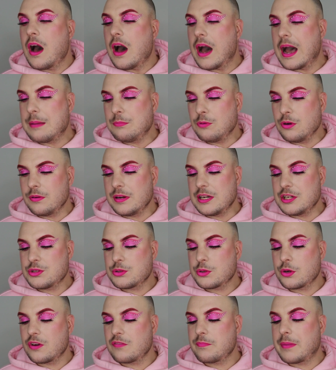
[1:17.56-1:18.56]
I'm not really
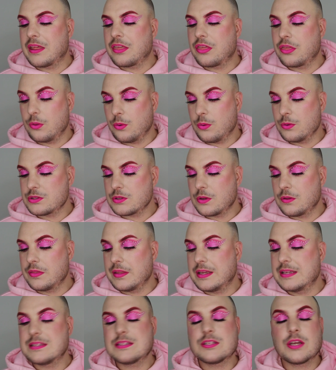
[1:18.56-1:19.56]
sure of my thoughts on
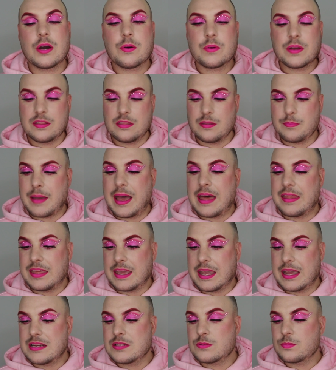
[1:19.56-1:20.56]
this, so I'll give them at
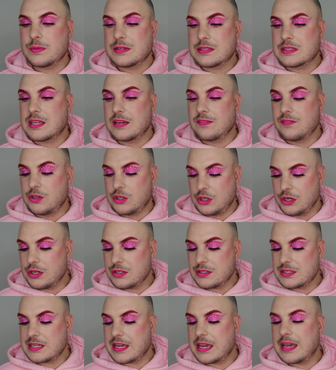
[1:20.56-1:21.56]
the end once I've
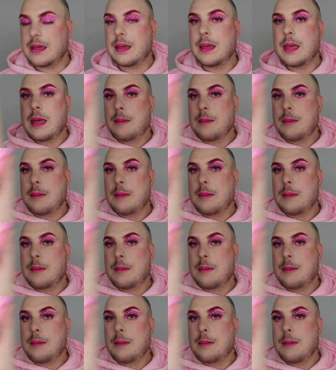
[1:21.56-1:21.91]
used it.